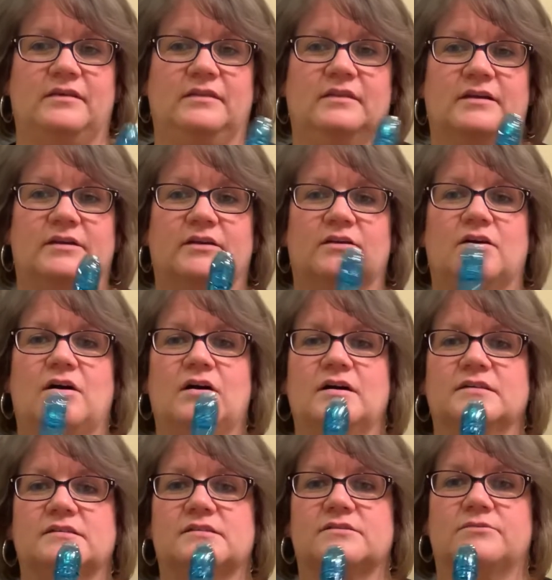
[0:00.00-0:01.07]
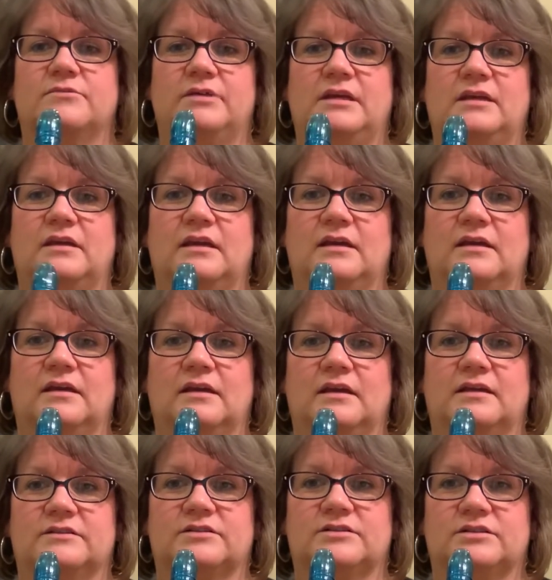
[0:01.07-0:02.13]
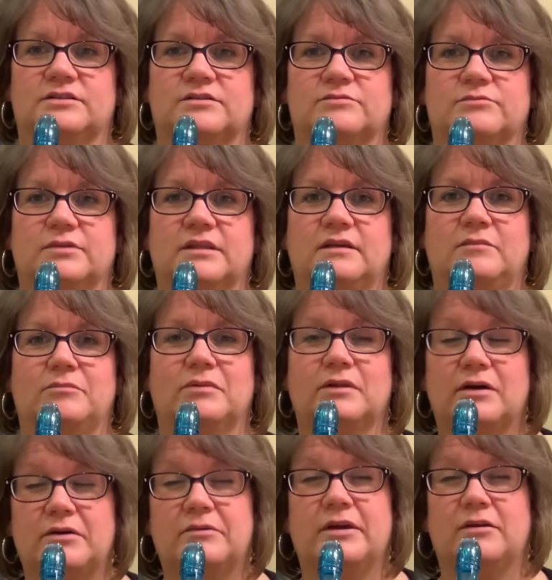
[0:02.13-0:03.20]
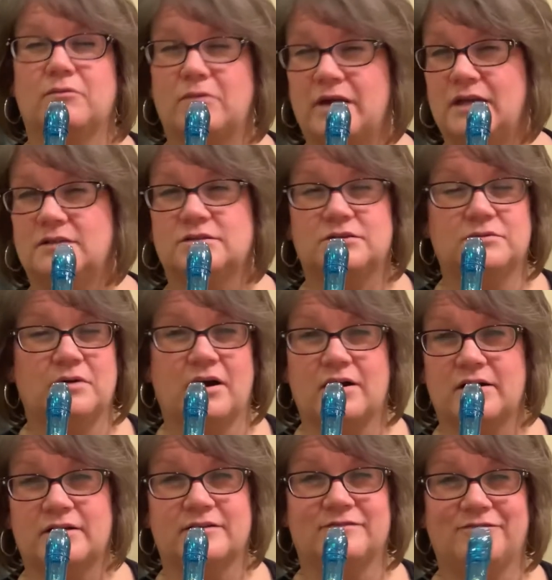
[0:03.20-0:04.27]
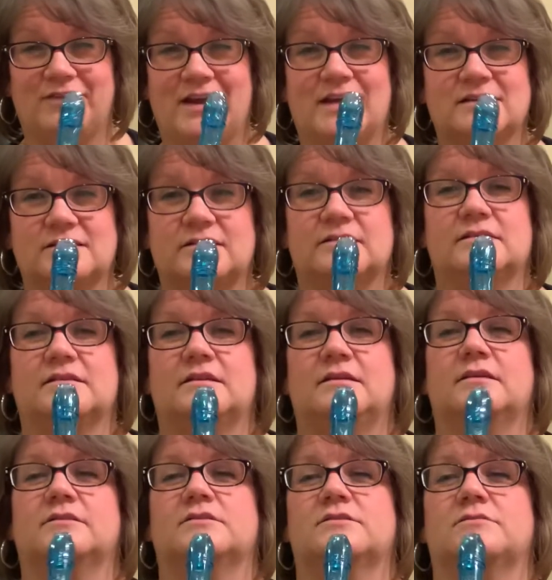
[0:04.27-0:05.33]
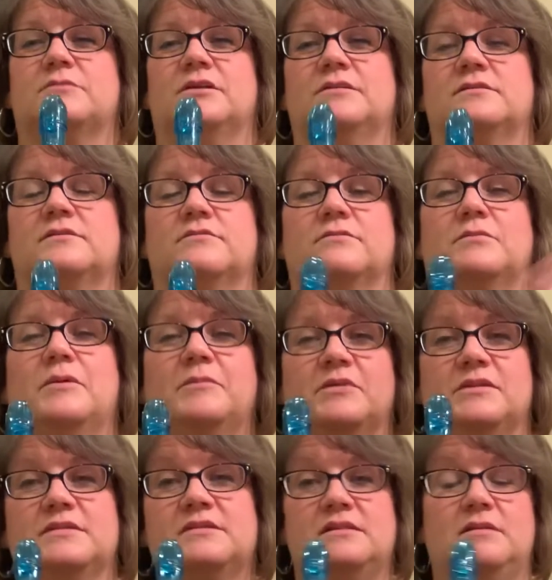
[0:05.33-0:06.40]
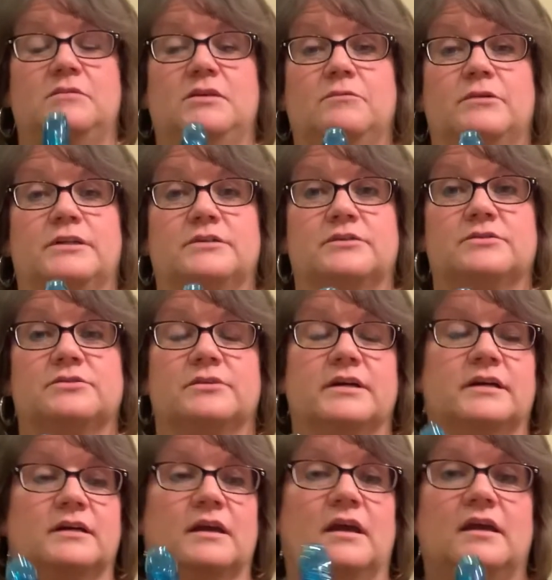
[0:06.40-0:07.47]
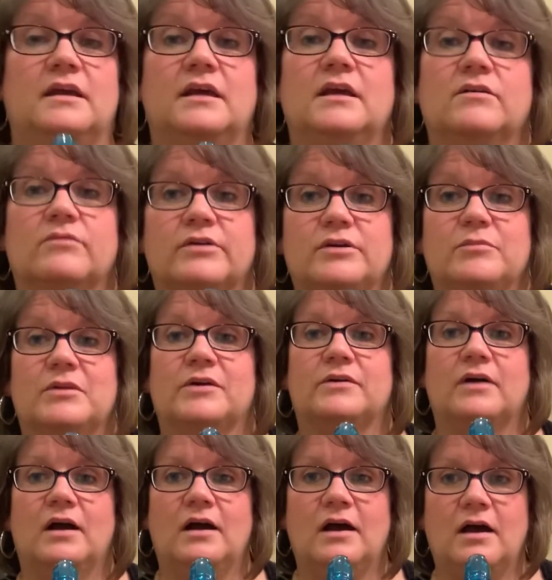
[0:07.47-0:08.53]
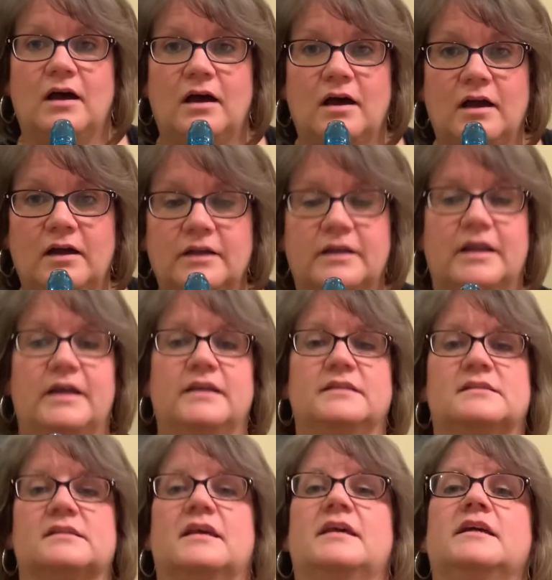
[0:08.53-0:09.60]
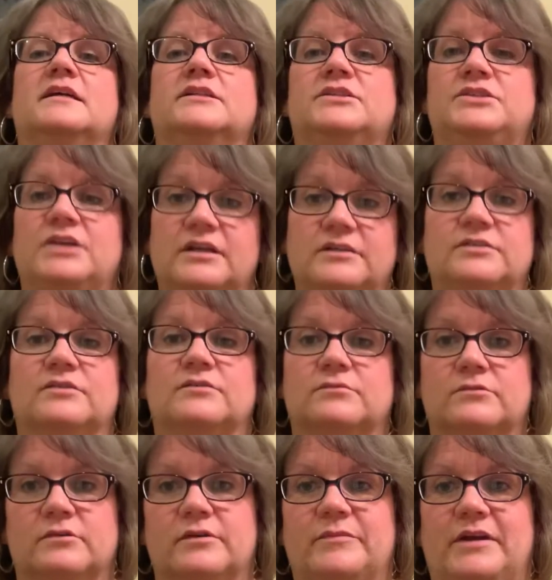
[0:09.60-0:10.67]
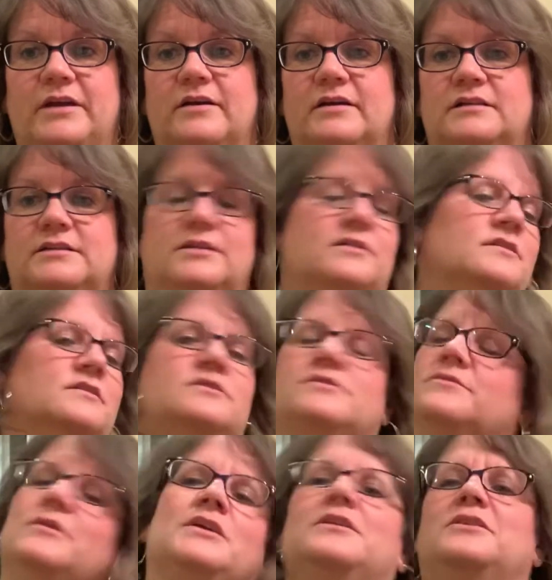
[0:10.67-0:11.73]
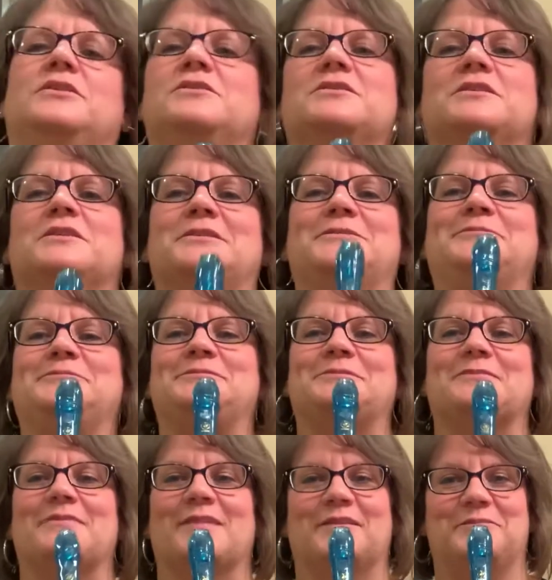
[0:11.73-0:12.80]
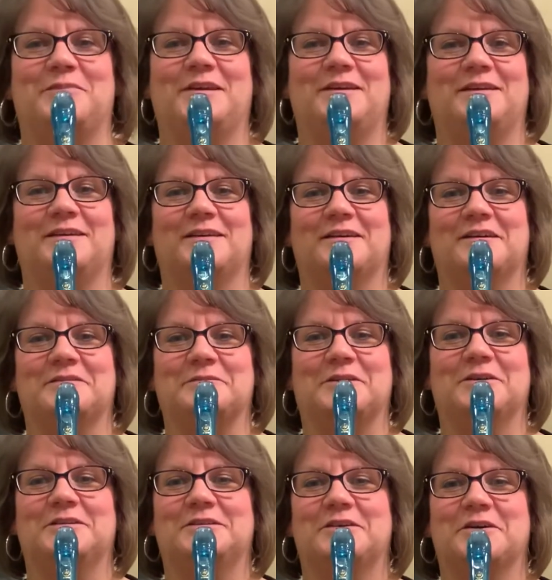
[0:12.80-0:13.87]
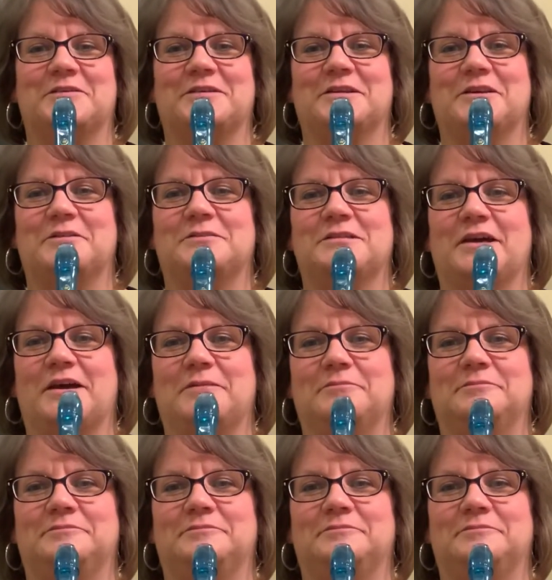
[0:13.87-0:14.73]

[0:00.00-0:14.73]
that could cause squeaking is just really blowing way too hard and fast into the instrument. So remember the steamy window trick where you blow nice, gentle, warm air into your instrument, and you should be good to go in no time.